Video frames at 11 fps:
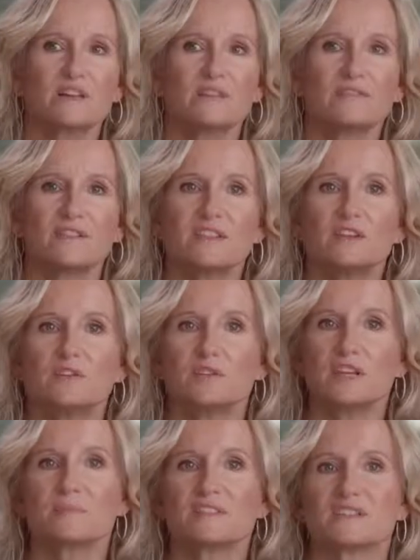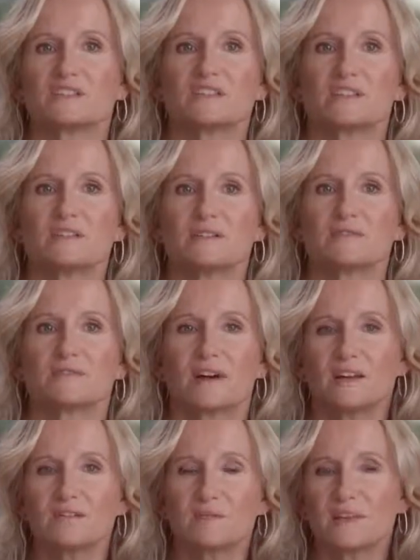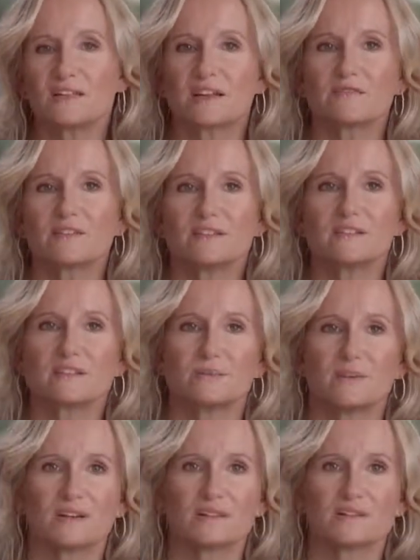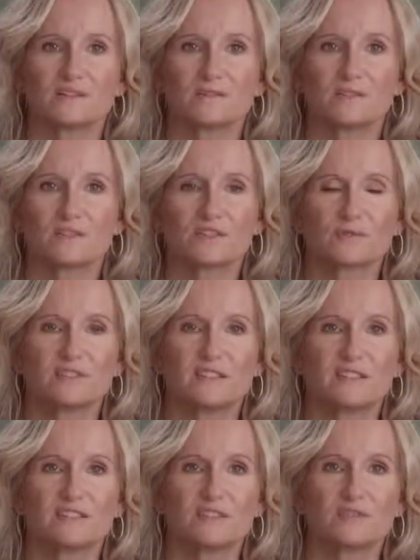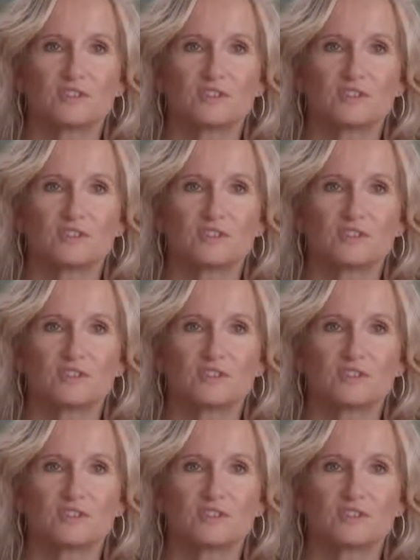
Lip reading: himself in the unique position of kind of being like Felicity was in the first three seasons